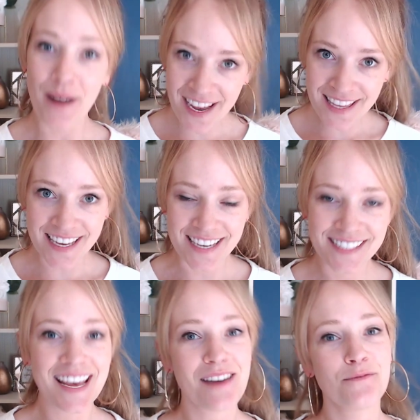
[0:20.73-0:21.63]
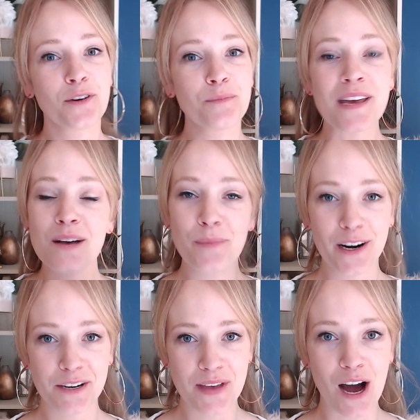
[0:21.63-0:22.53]
buying this and for being a
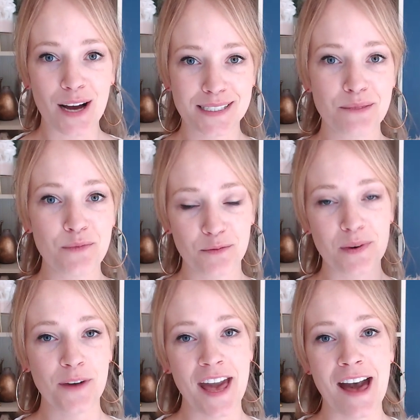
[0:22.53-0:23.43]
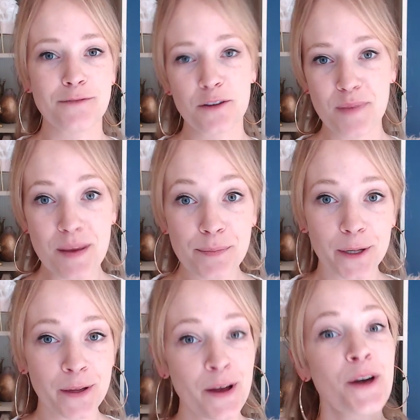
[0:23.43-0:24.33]
part of the awesome movement we have of
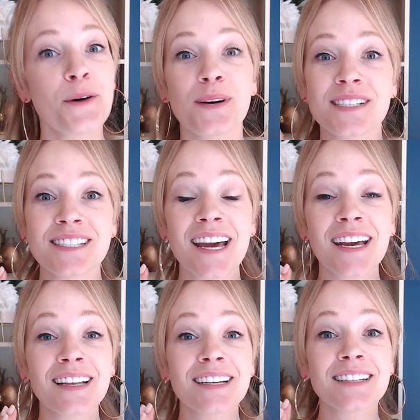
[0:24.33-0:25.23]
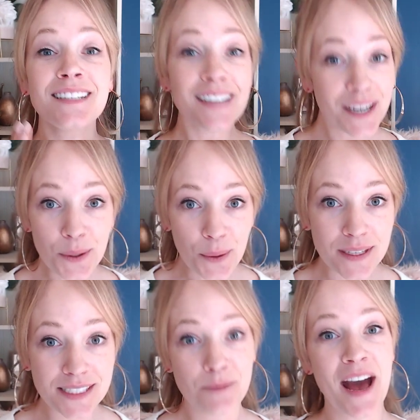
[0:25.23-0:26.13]
people who are saying
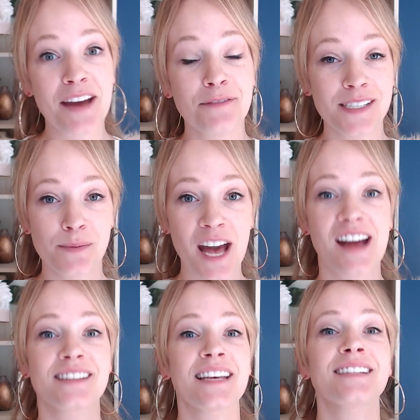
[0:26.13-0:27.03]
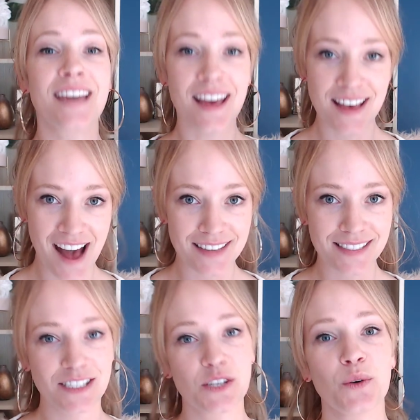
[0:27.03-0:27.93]
no to bad Facebook ads and saying
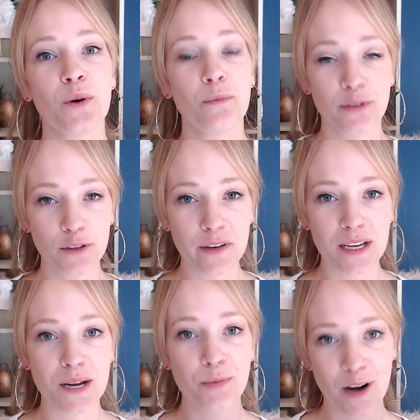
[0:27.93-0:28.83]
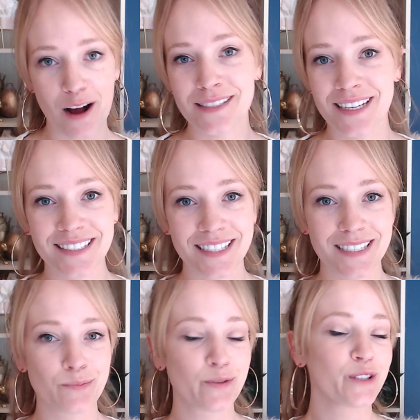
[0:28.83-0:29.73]
yes to proven
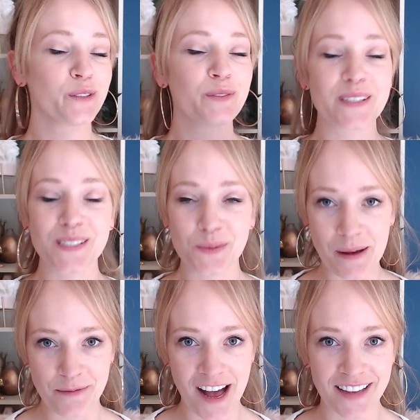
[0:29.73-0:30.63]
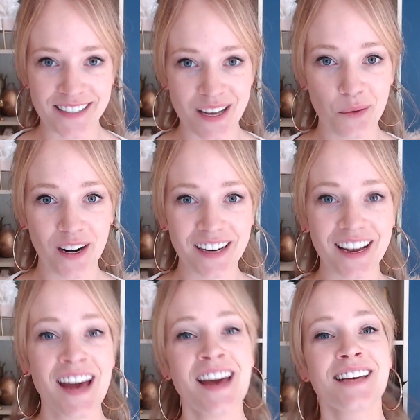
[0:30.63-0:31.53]
processes, proven swipe swipe files that
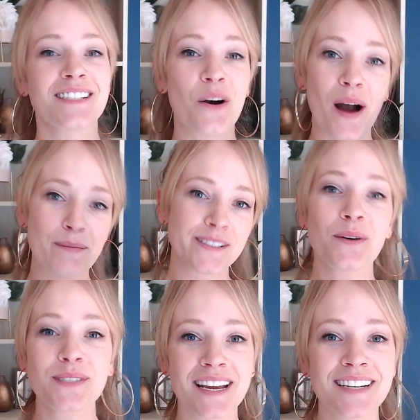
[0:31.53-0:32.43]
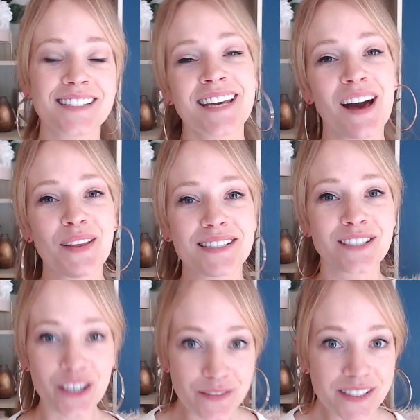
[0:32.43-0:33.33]
work. So I'm so excited to see how this
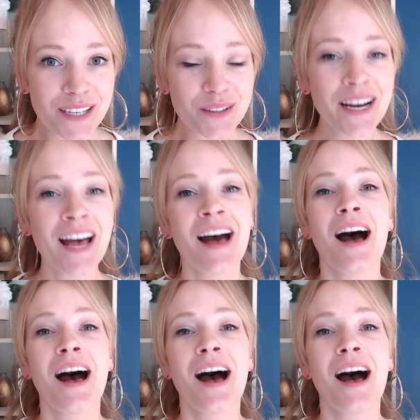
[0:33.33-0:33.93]
serves you,